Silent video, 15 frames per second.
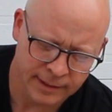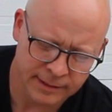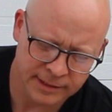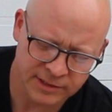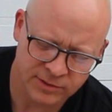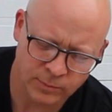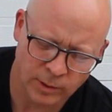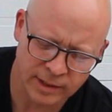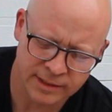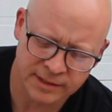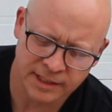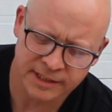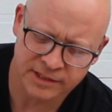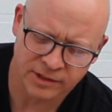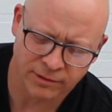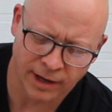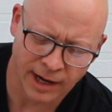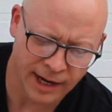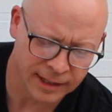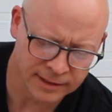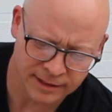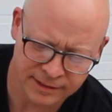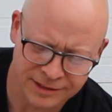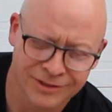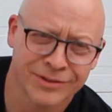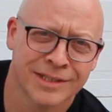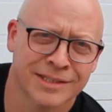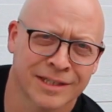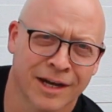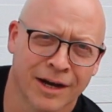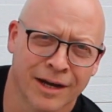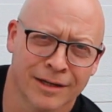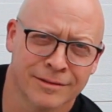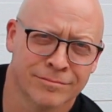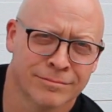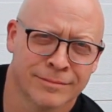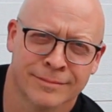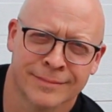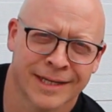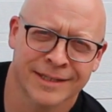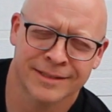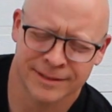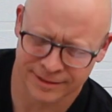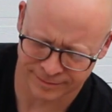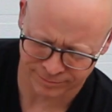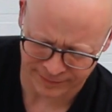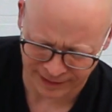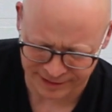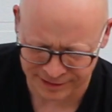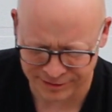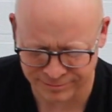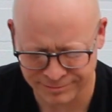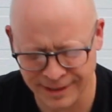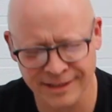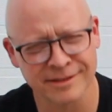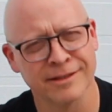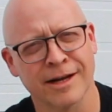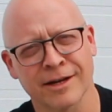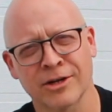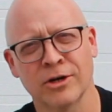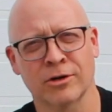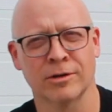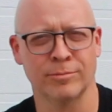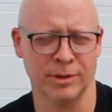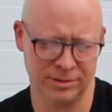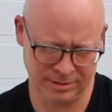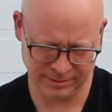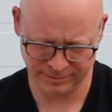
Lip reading: This one, it's cracked, so it's gone. That's not cookable.